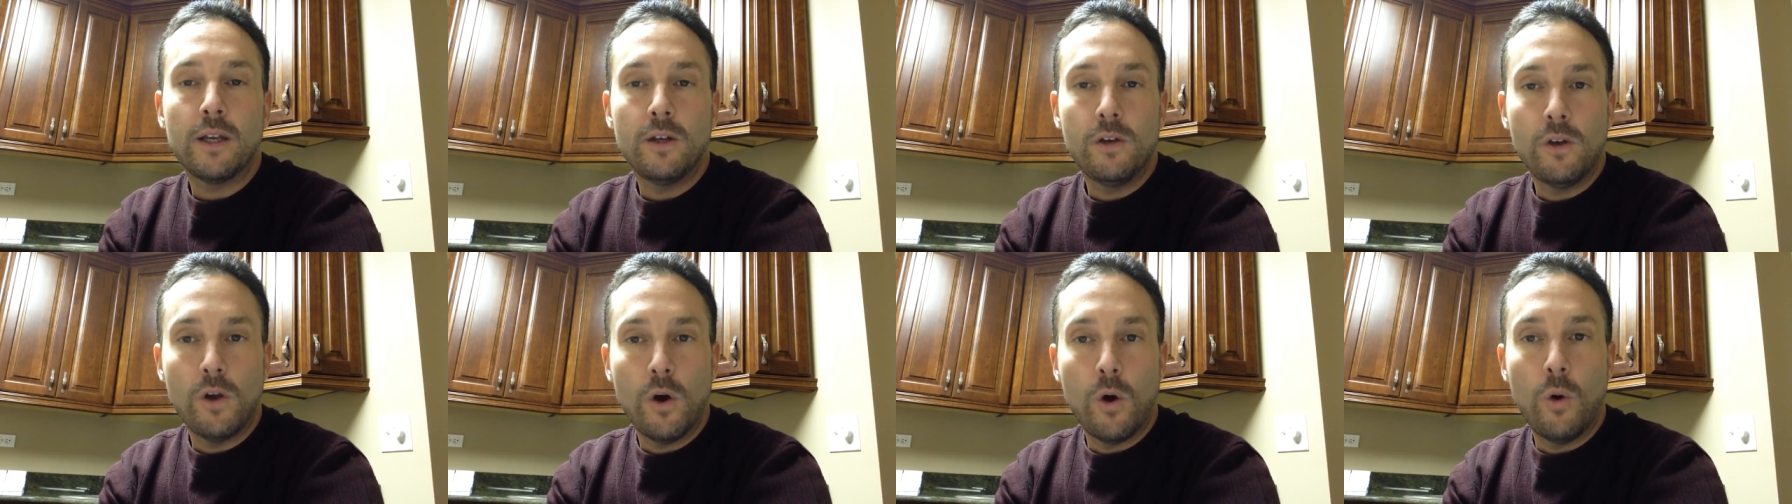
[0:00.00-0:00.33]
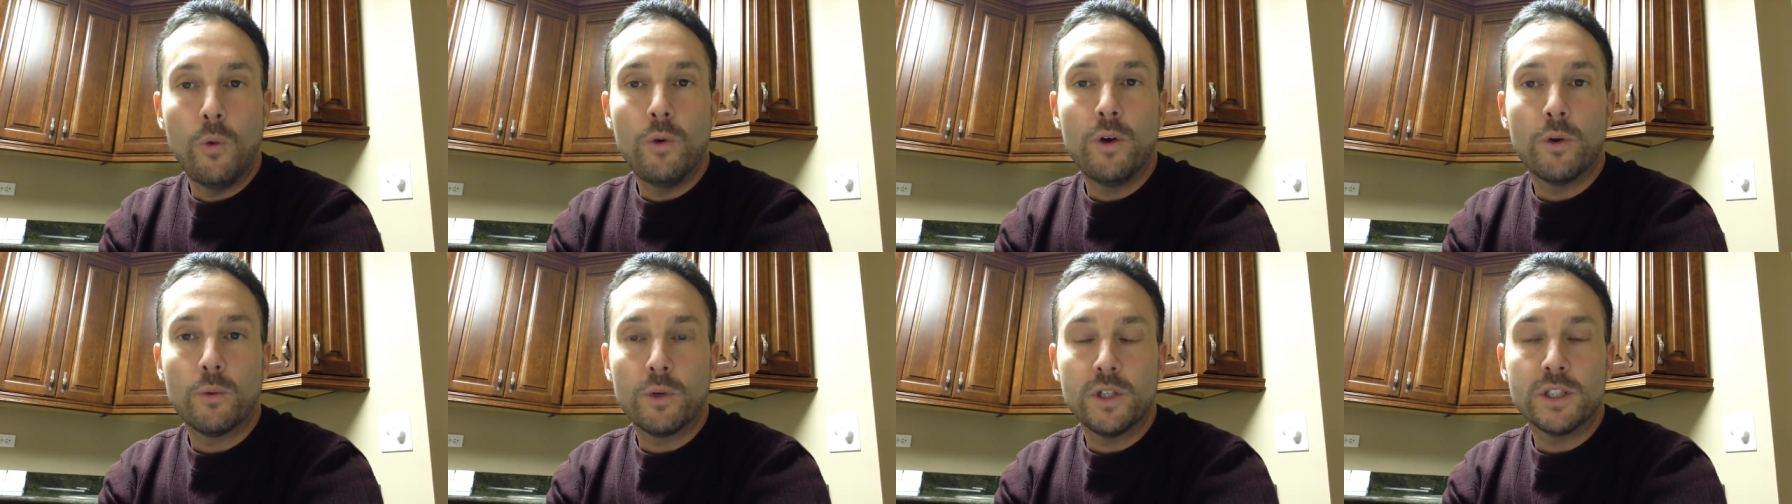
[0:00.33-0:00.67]

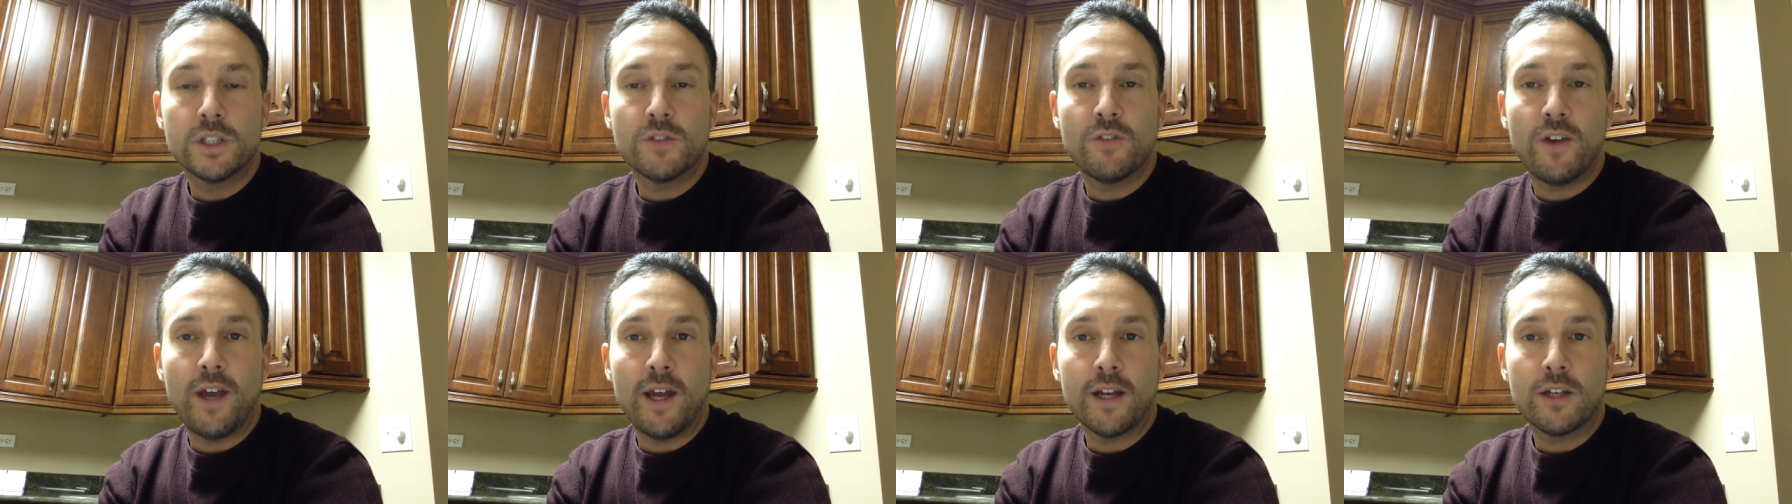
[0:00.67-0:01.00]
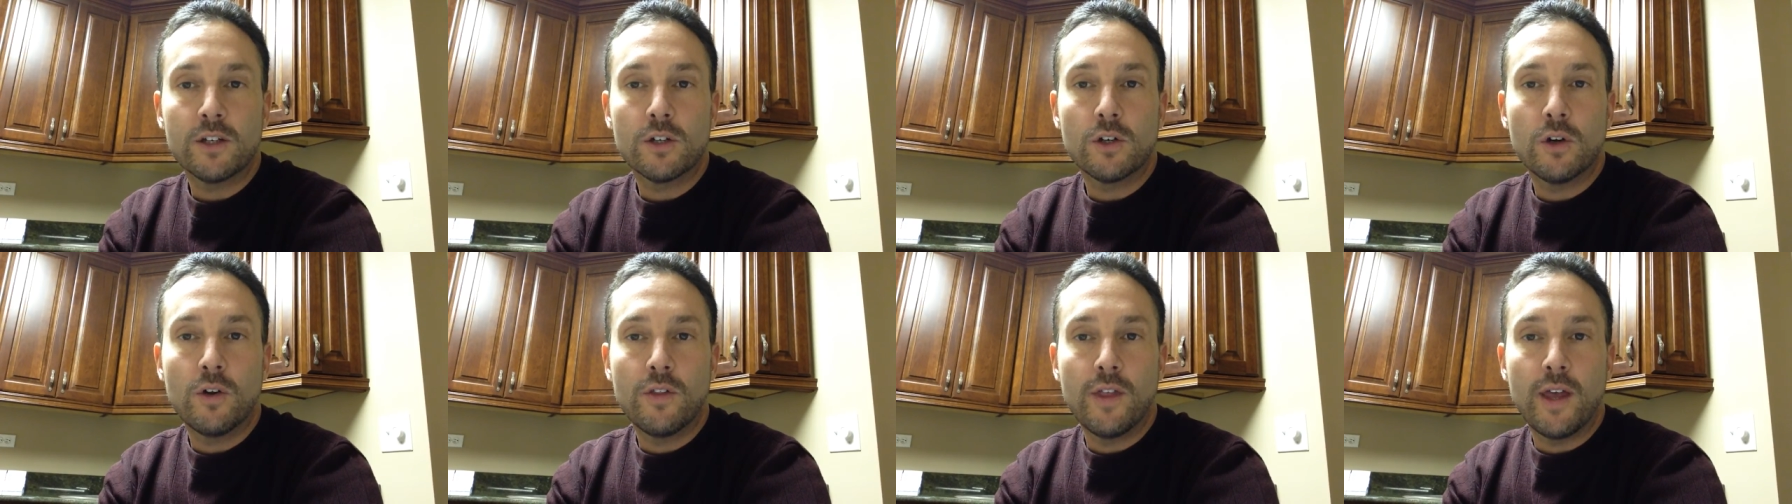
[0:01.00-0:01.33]
known risk
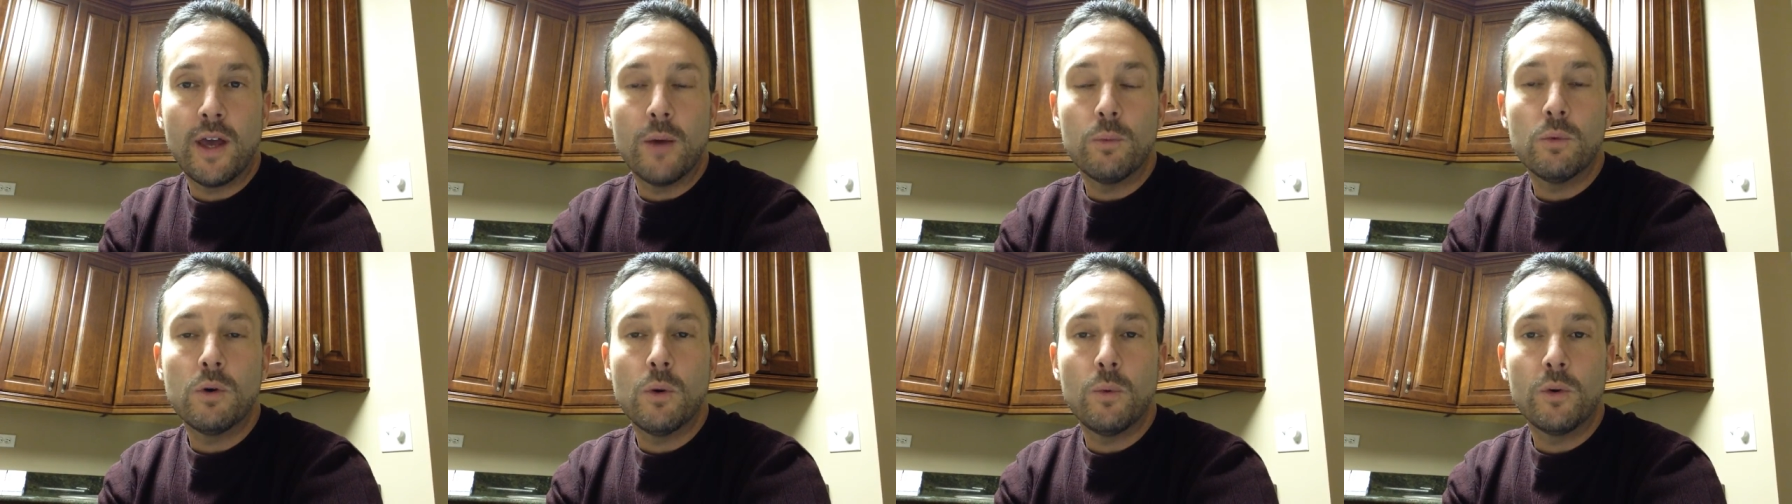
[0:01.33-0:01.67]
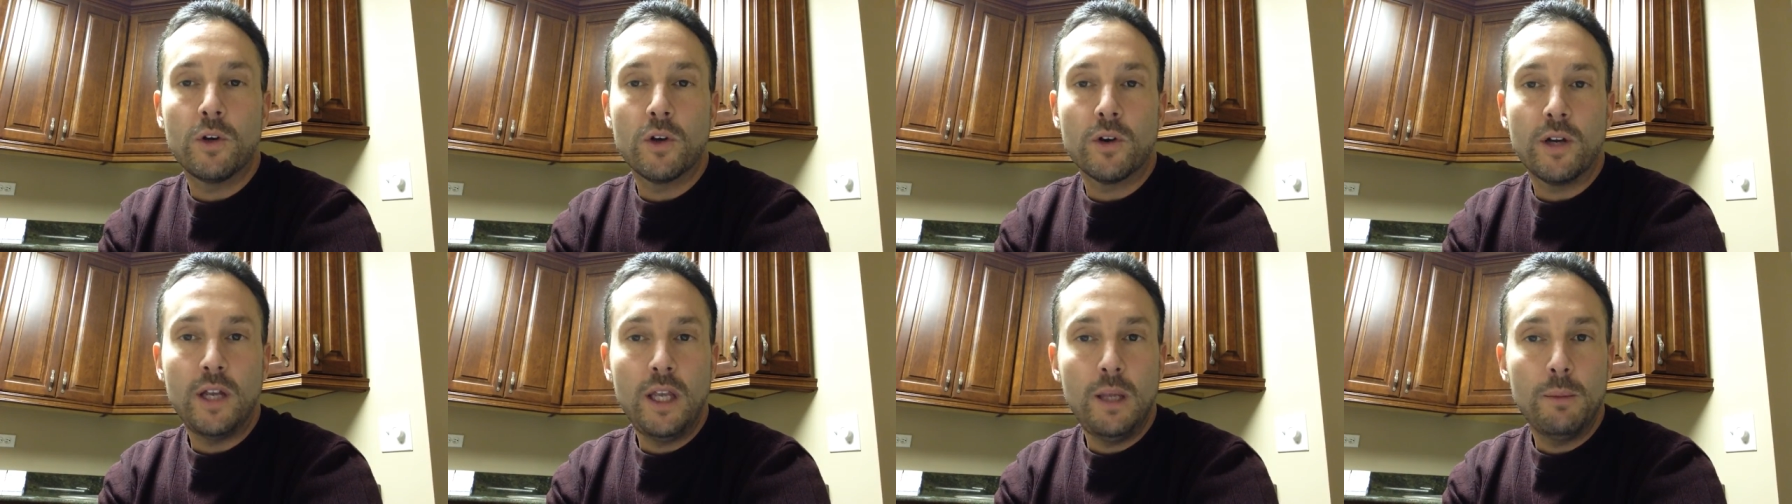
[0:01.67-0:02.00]
factor that when
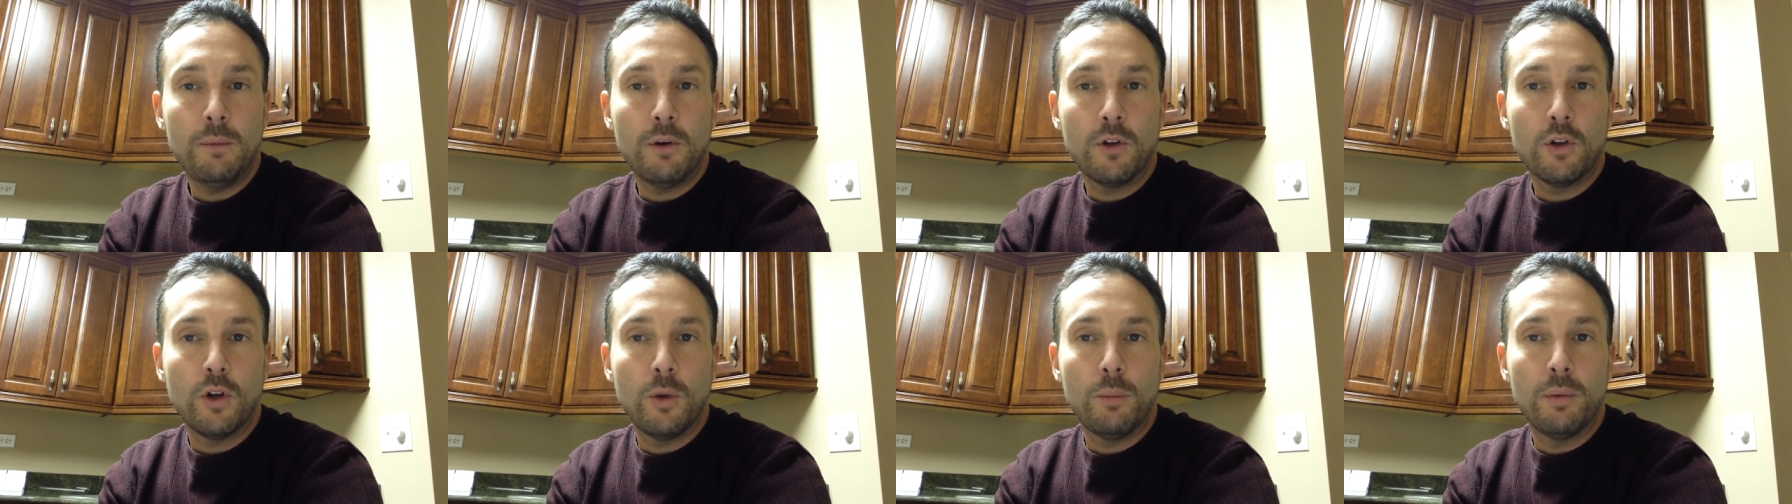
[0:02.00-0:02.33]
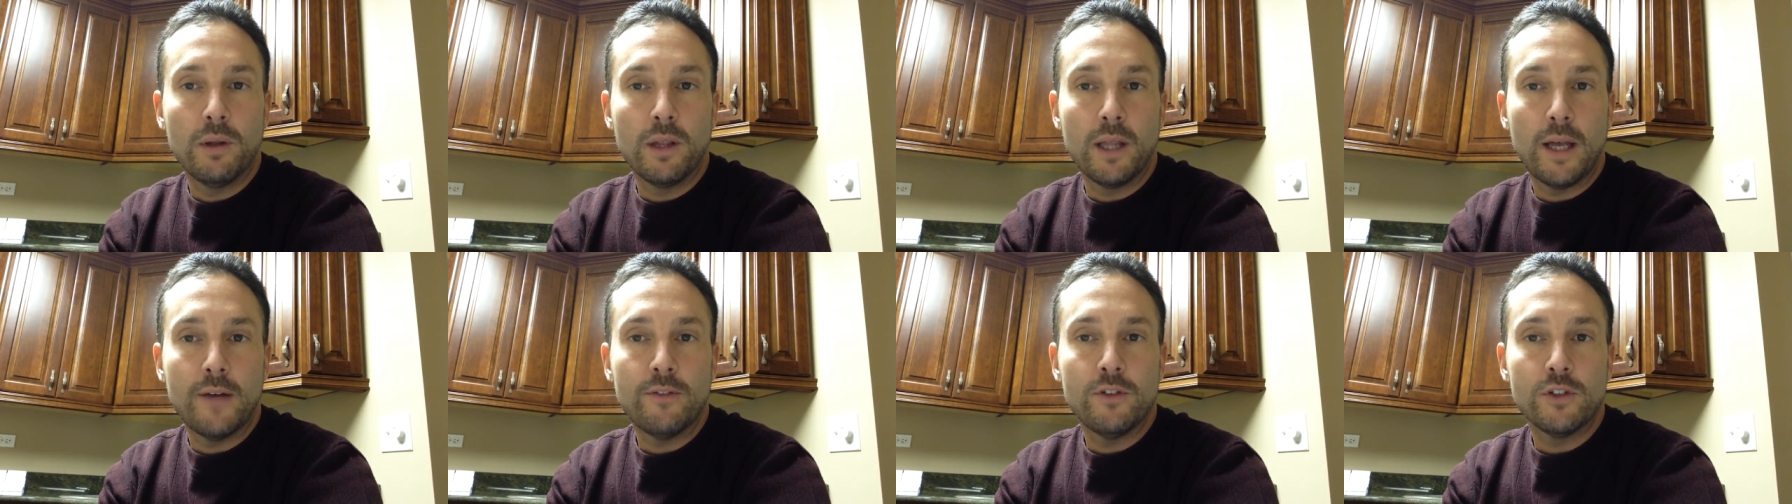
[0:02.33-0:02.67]
your
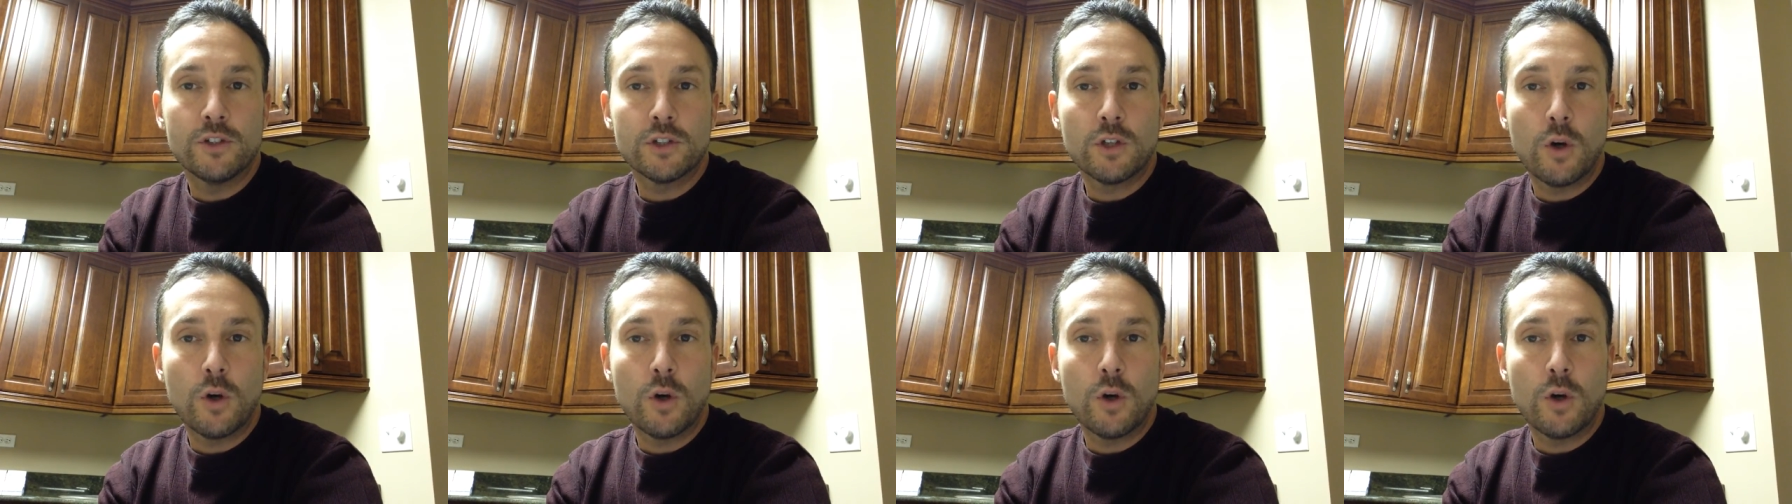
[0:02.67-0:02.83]
hemoglobin levels